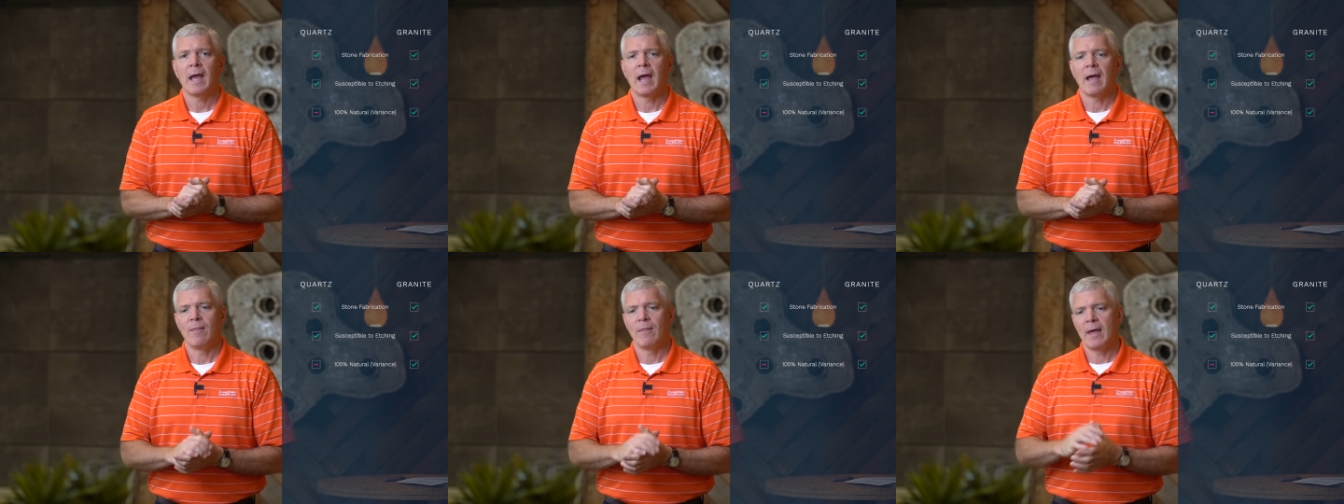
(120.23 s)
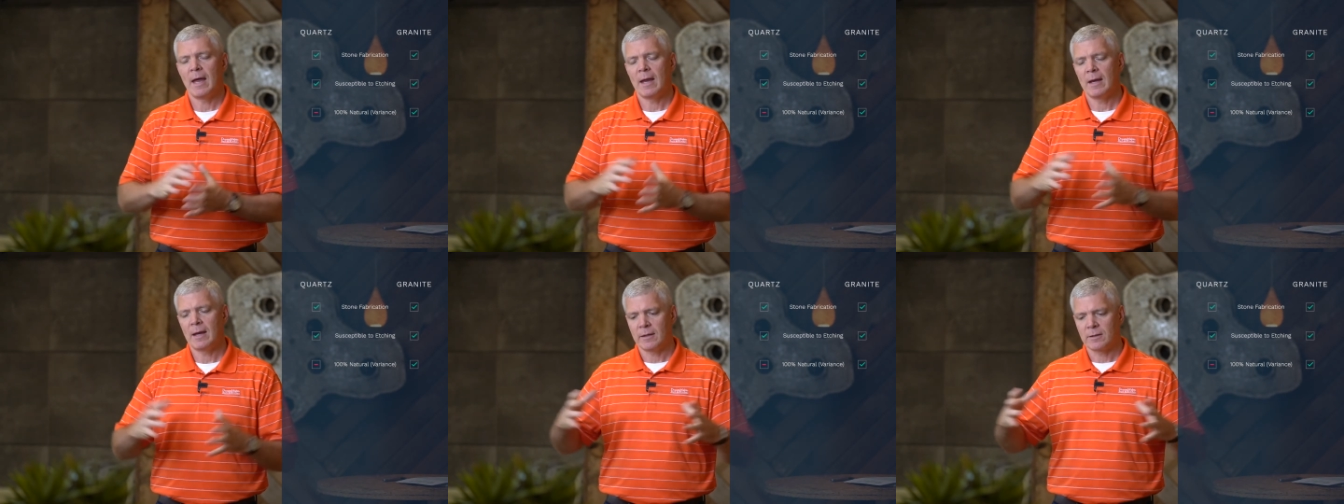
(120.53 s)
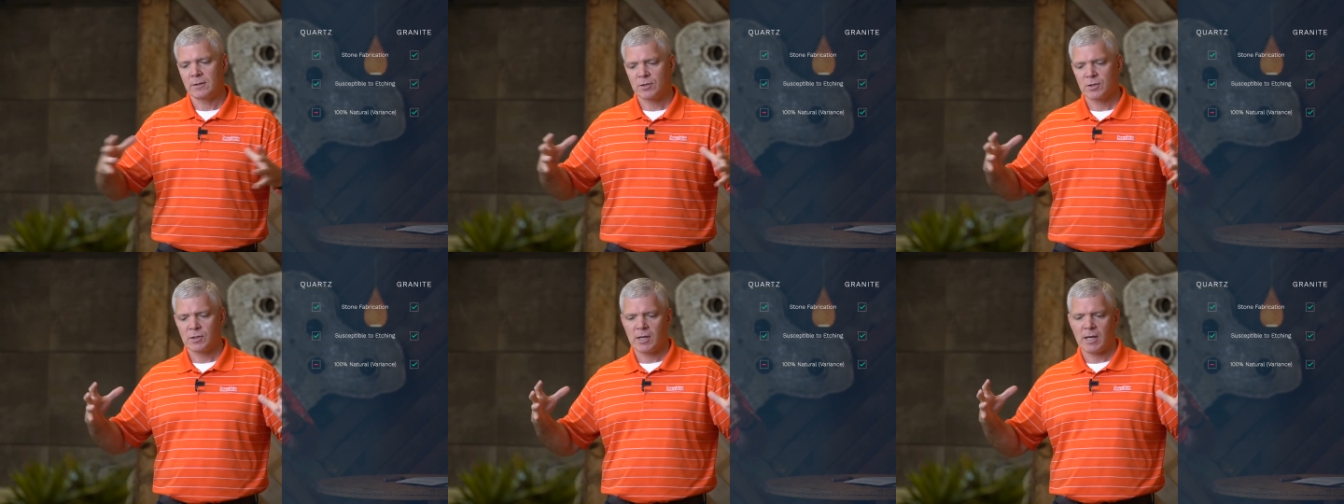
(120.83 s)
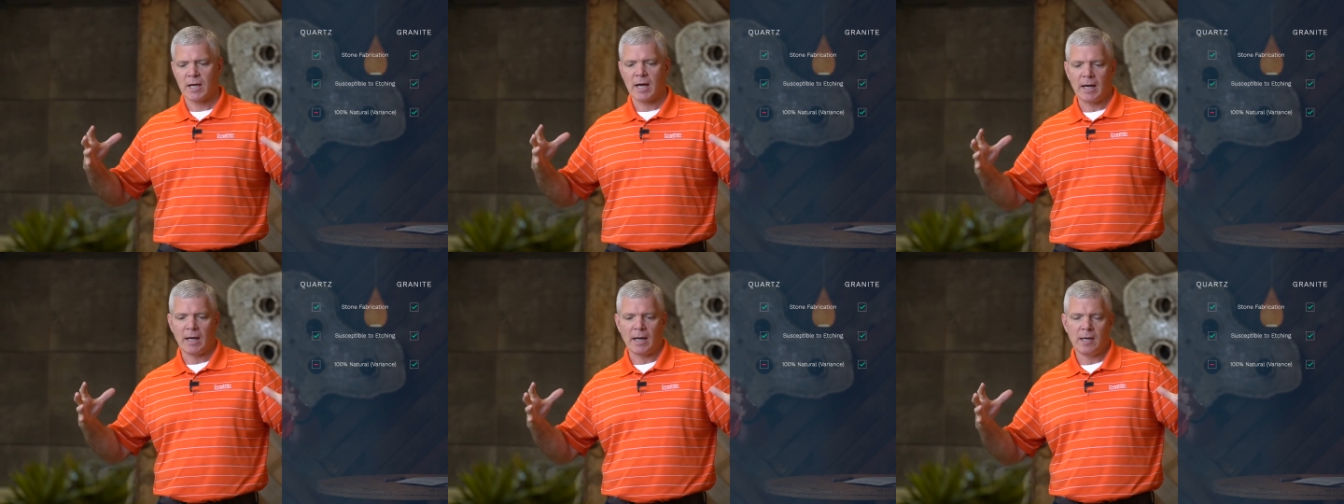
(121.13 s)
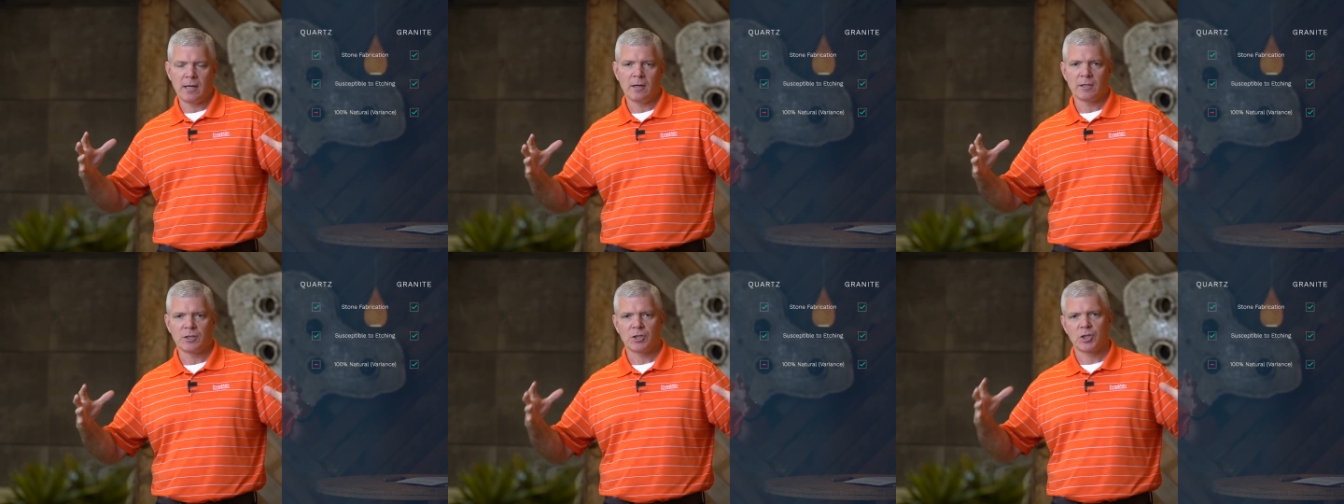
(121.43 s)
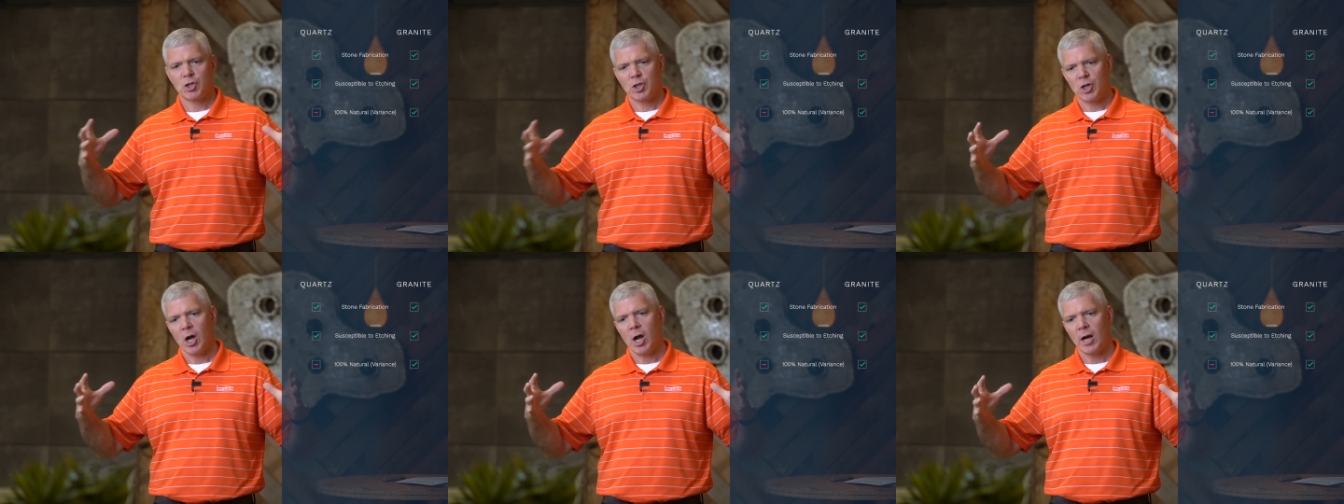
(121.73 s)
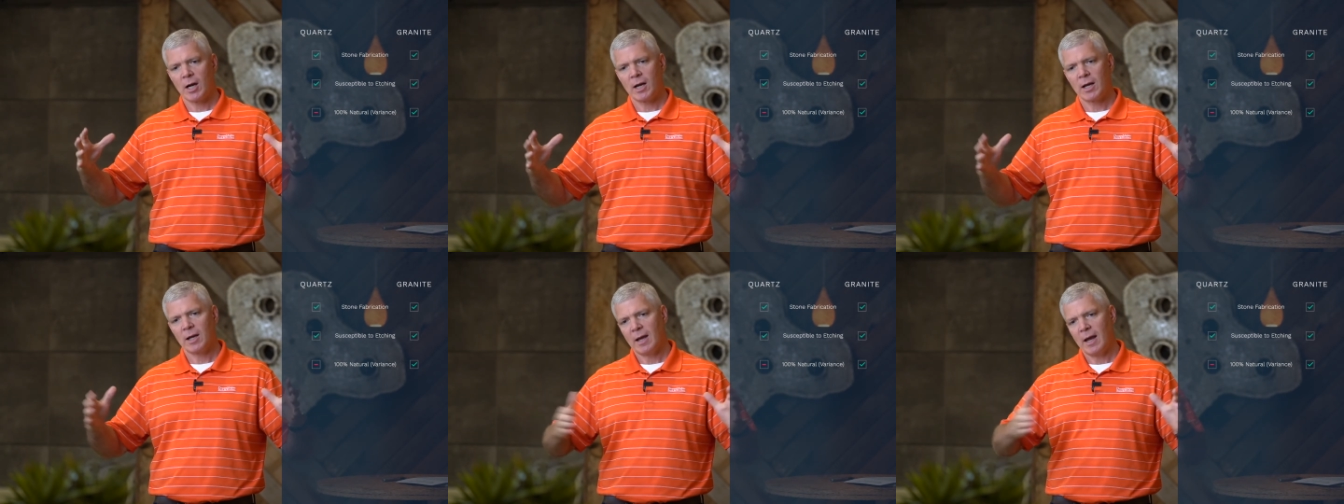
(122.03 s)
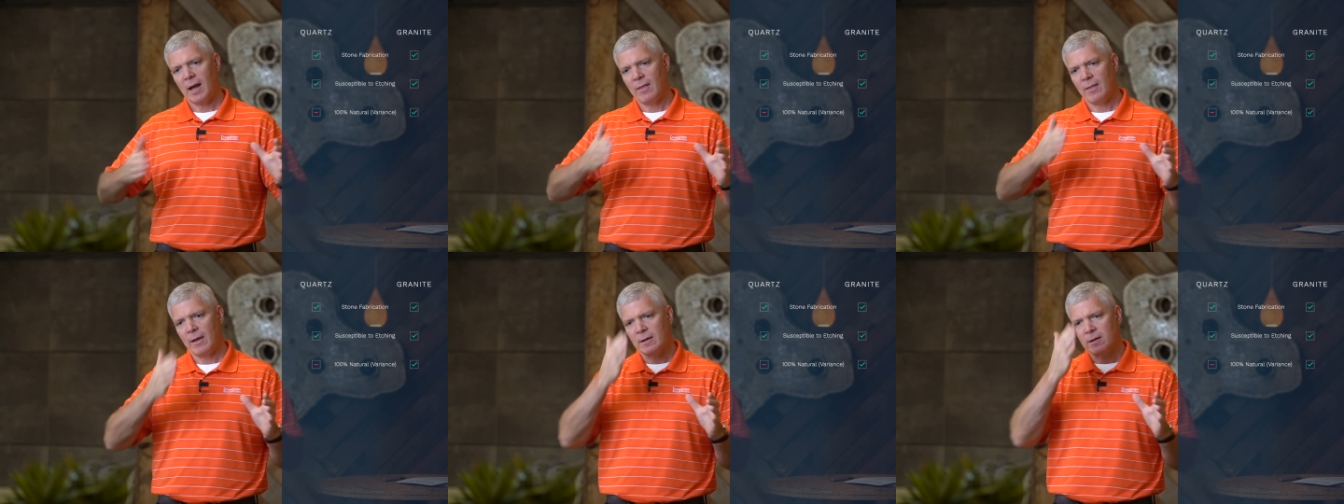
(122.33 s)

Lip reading: And then it's cut in a chunk and then